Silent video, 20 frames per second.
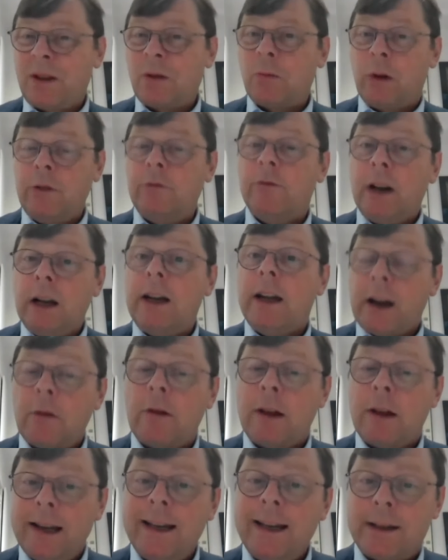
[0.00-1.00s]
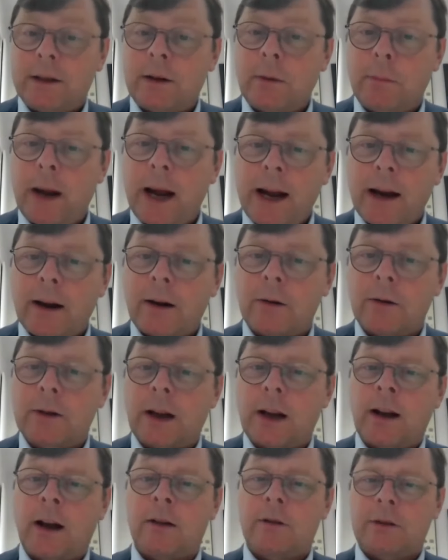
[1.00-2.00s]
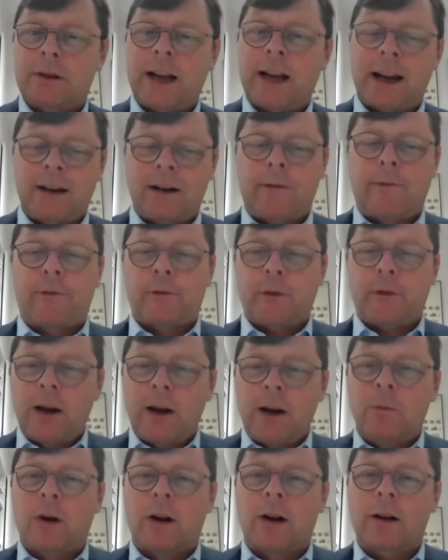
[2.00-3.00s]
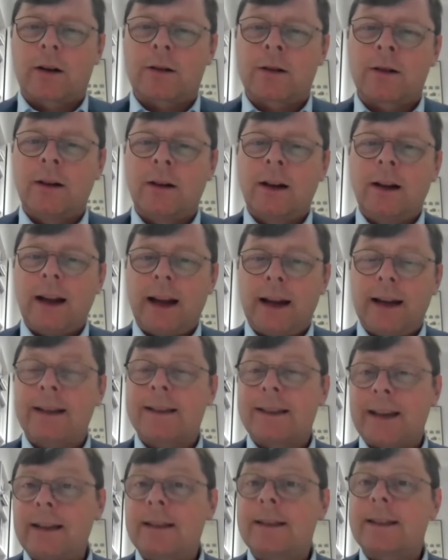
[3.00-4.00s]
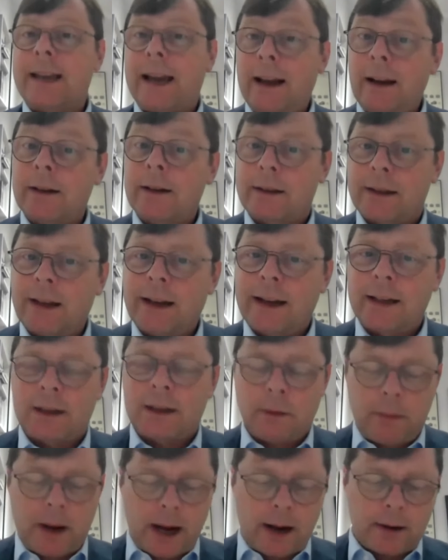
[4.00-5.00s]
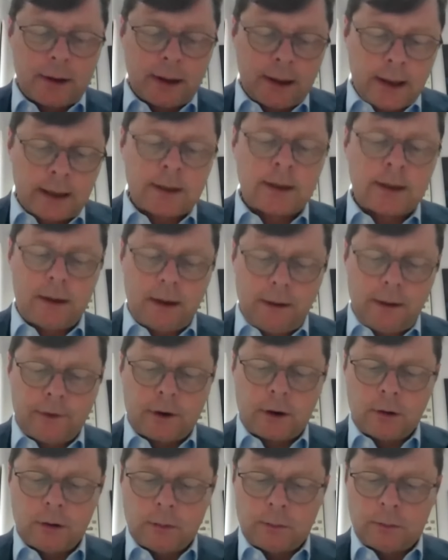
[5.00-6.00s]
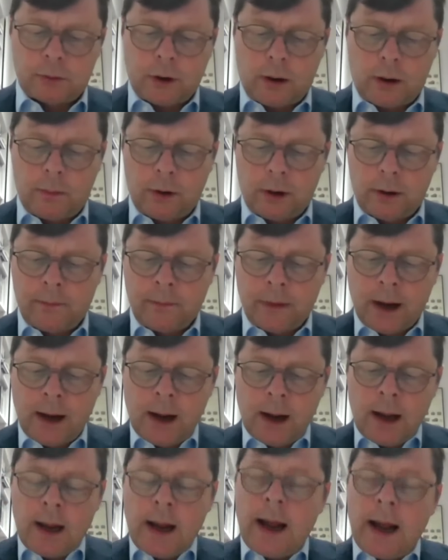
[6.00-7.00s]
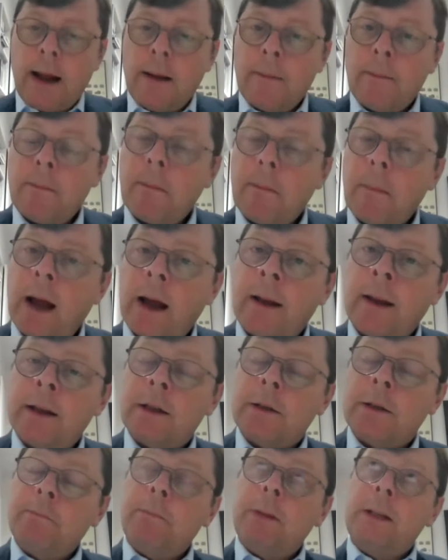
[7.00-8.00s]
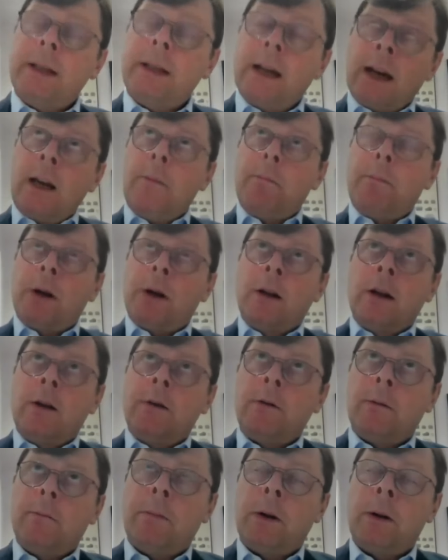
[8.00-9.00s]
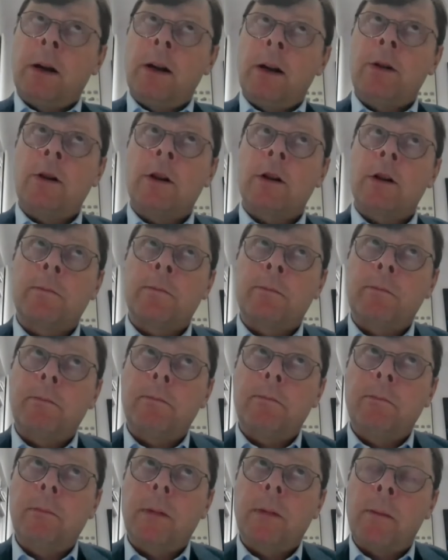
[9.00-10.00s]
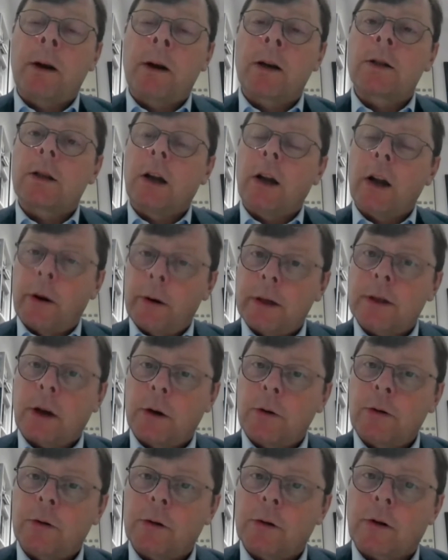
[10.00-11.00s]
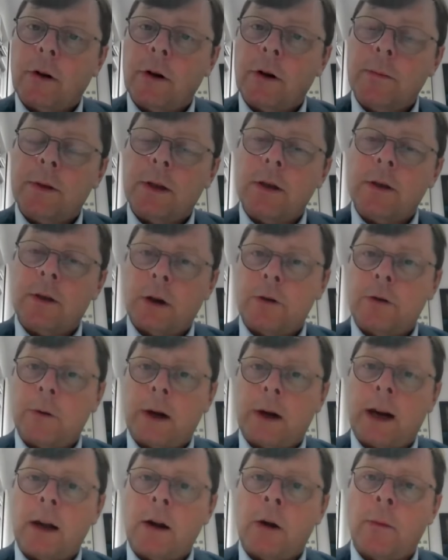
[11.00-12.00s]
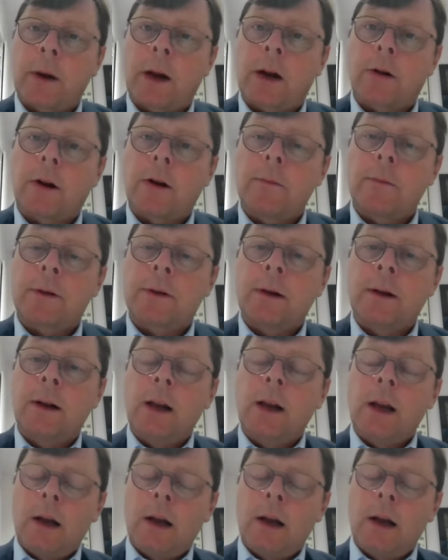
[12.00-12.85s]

that we really know the least about, and our standard frameworks, in a sense, tell us the least about, and that's a difficult problem. And it's particularly pernicious amongst the lowest social groups, the socioeconomic groups.